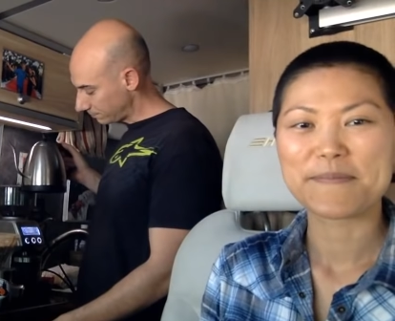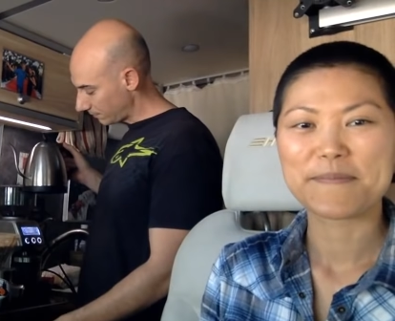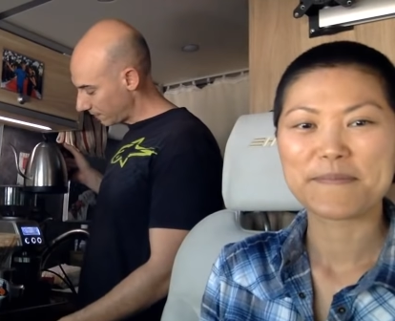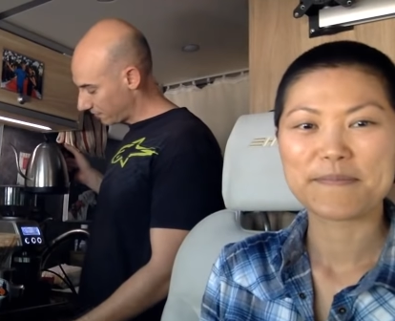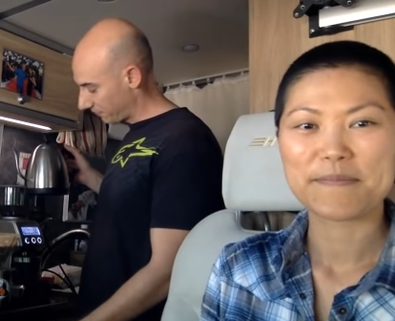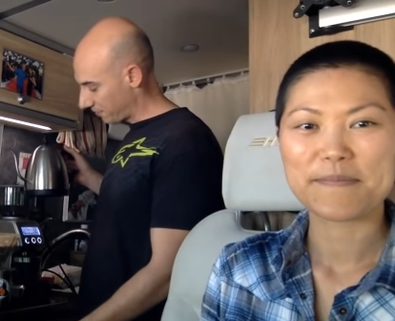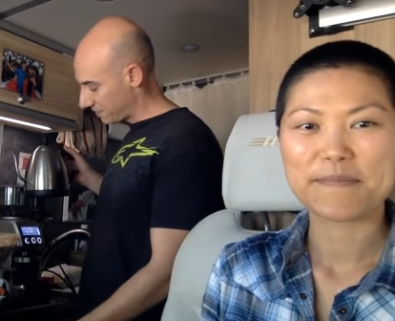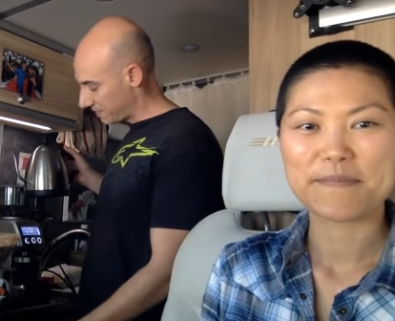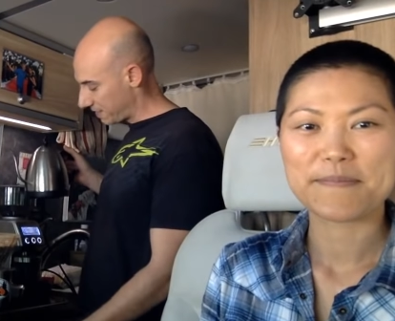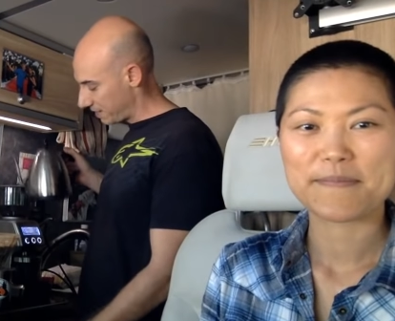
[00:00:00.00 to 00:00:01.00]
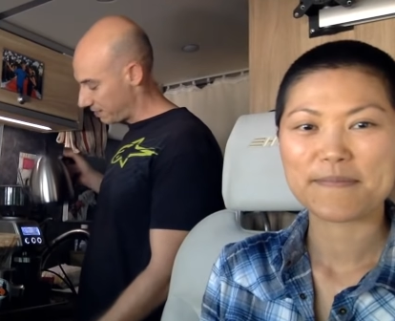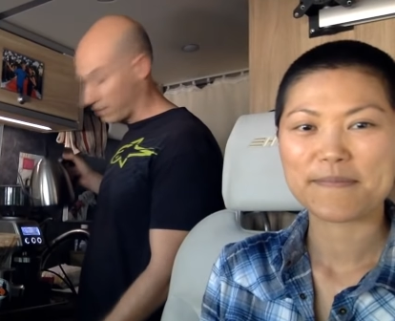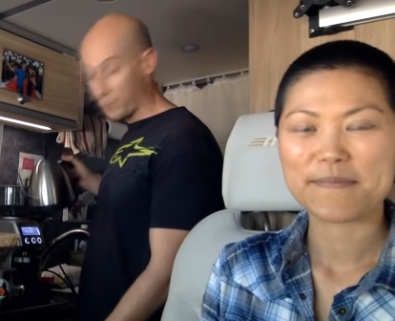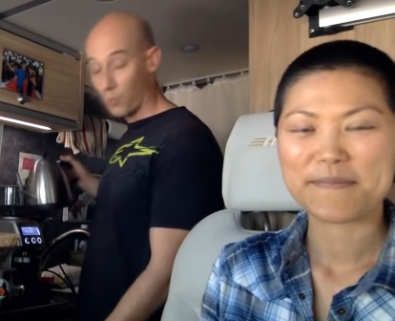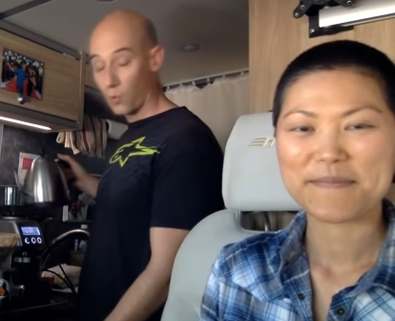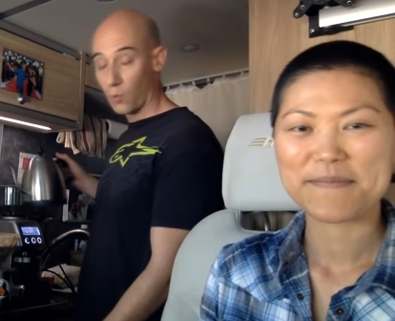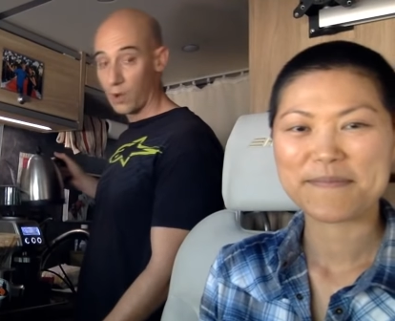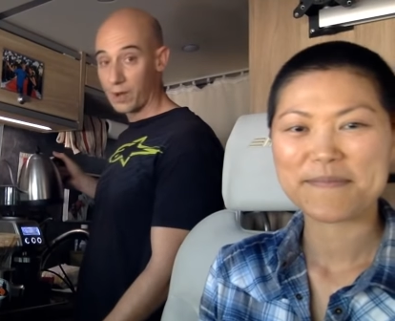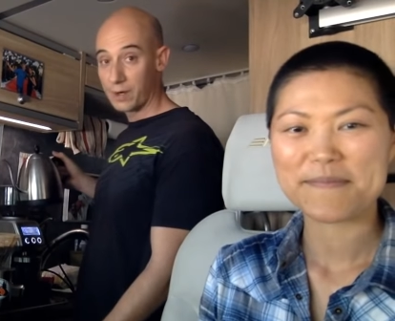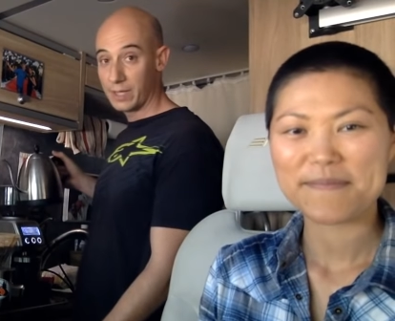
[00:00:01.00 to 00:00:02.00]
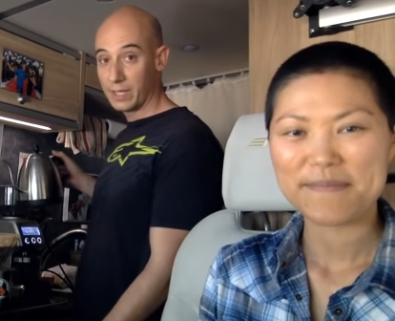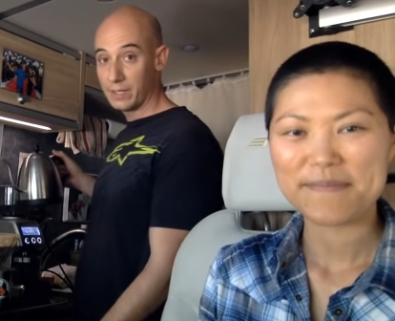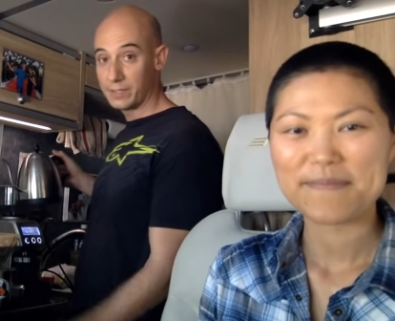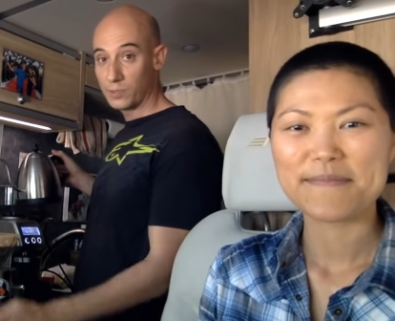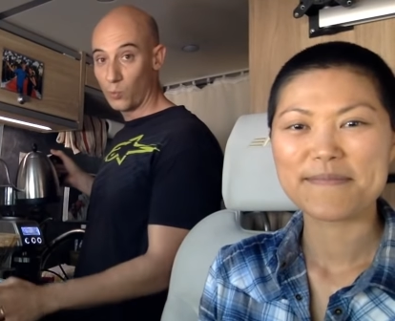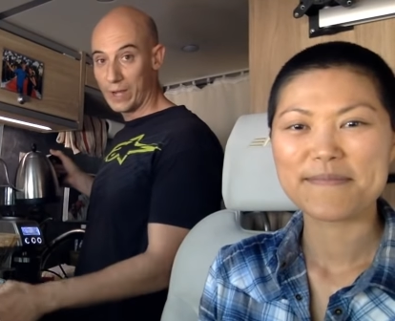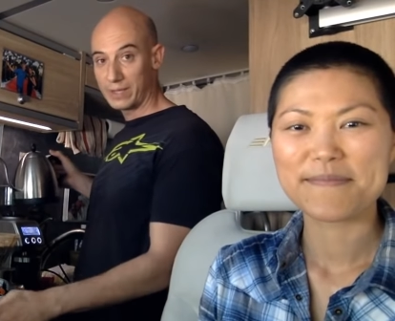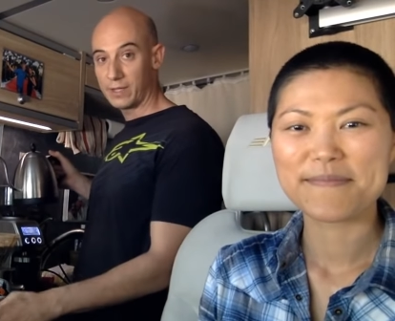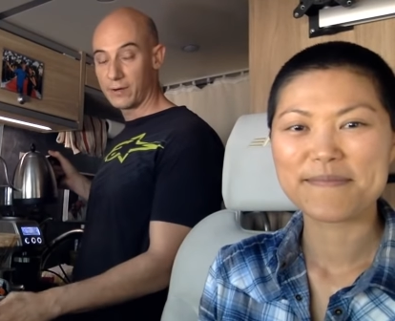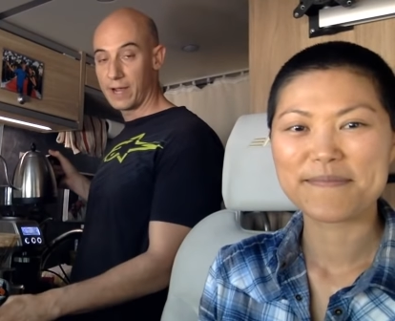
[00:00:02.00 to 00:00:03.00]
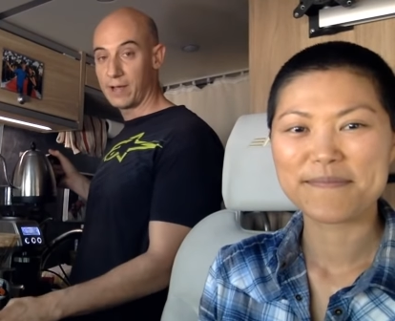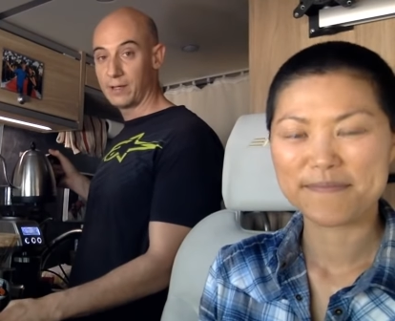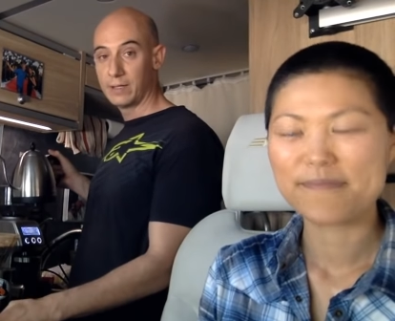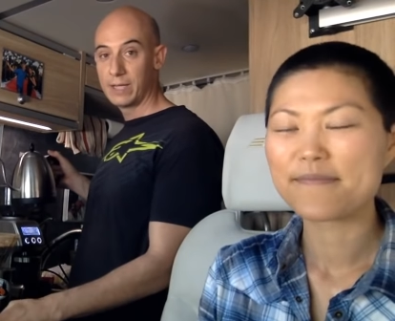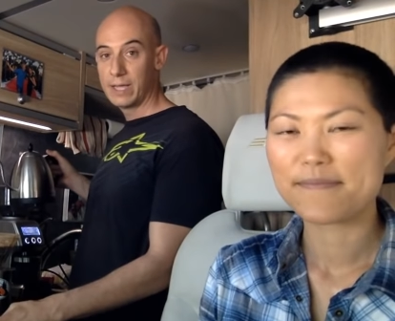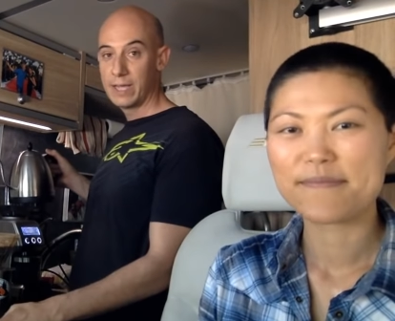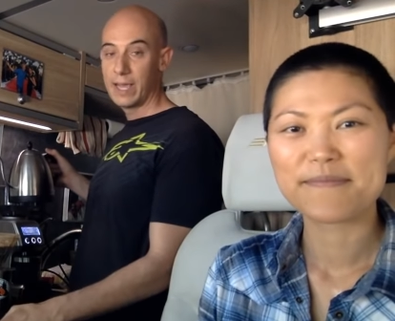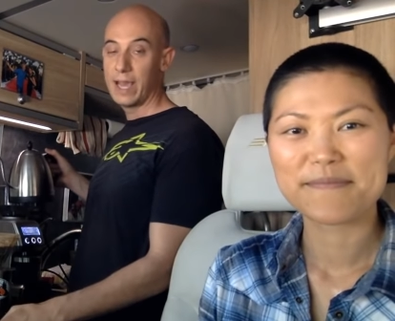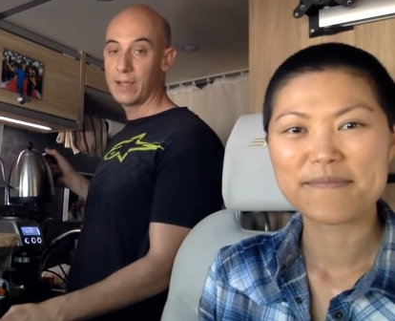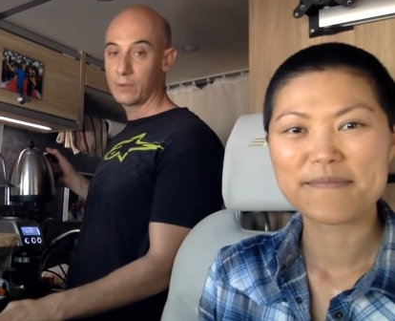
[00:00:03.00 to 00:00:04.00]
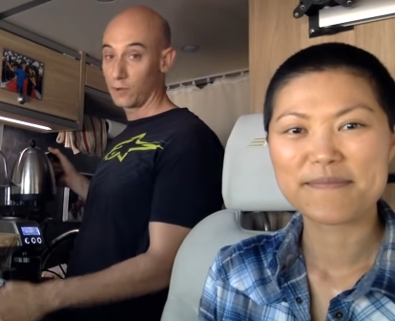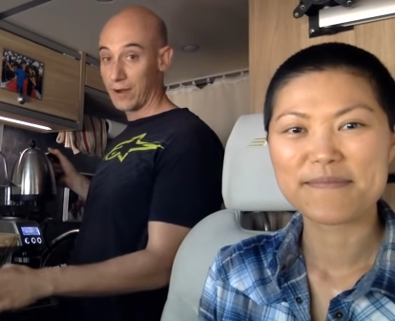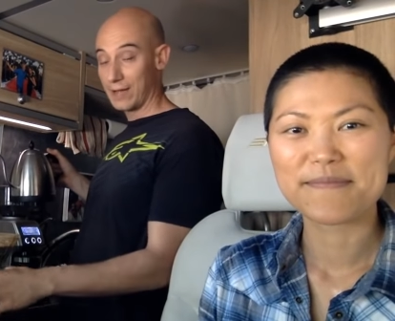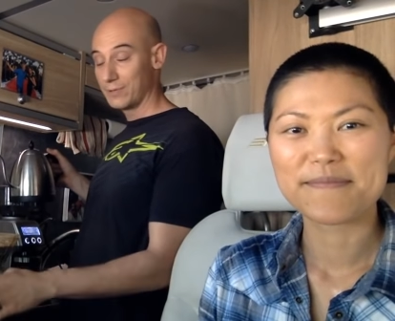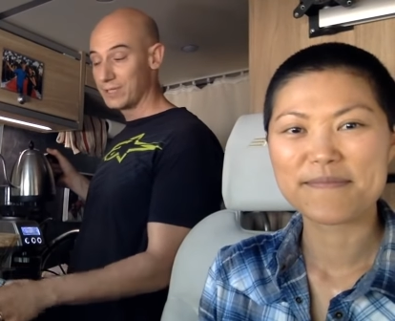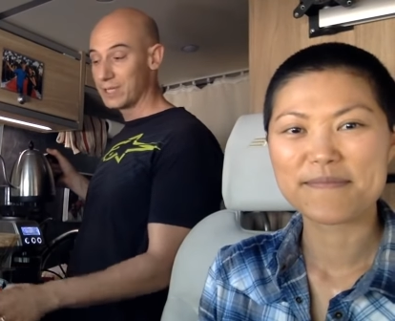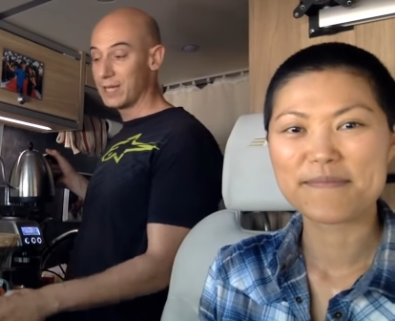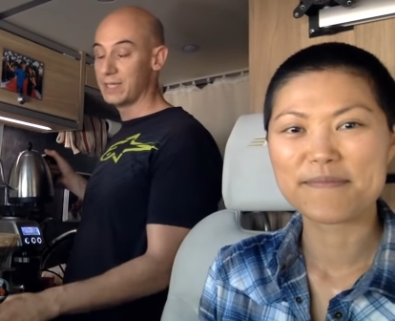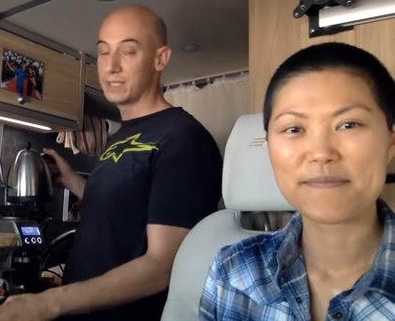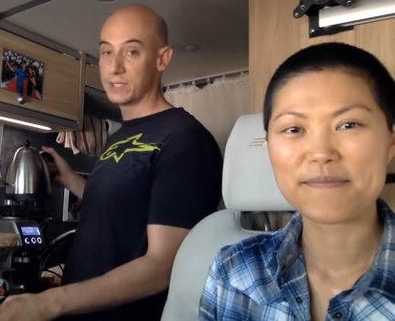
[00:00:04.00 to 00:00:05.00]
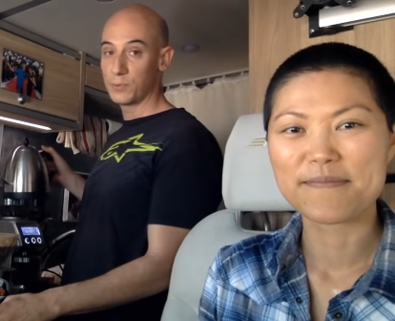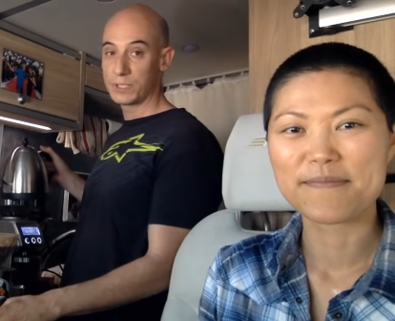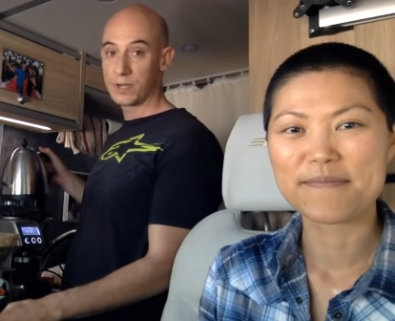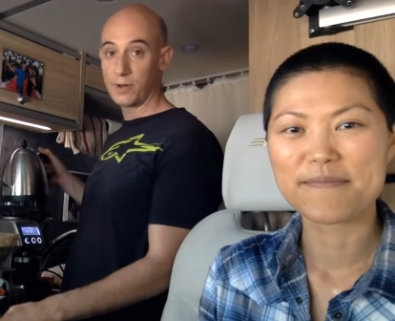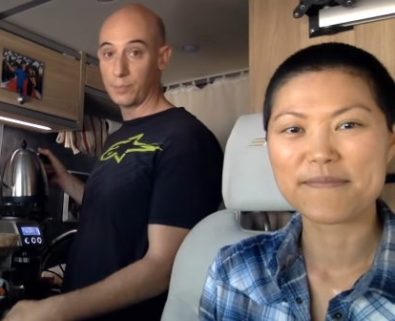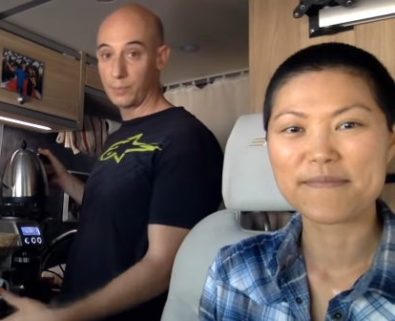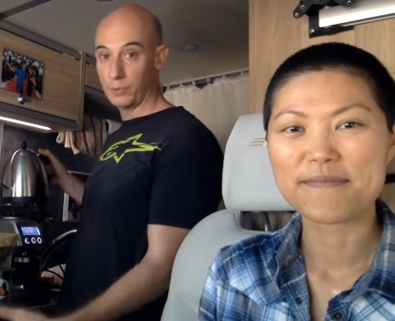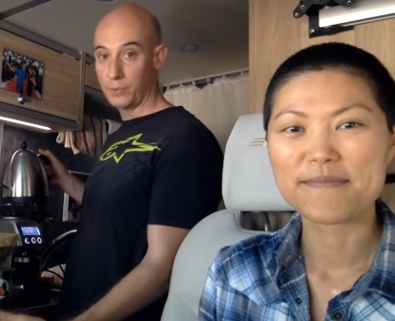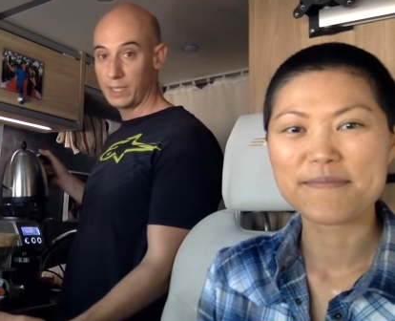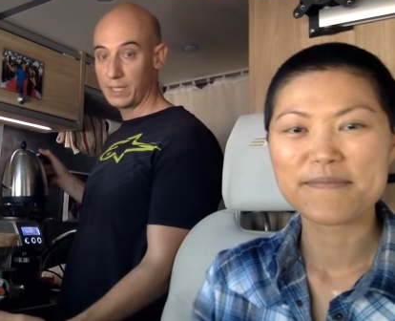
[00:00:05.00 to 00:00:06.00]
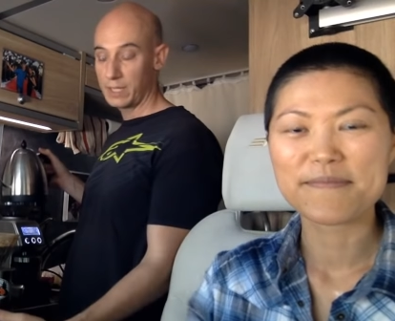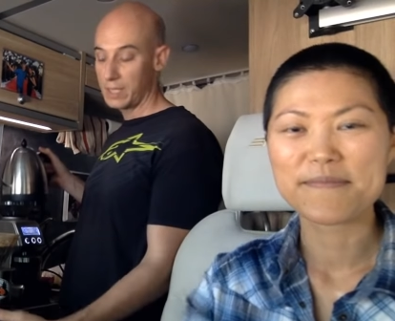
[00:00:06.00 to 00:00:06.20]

Speaker 1: the first thing I do, I pour water in to wet the ground, grounds, and this is what's called blooming.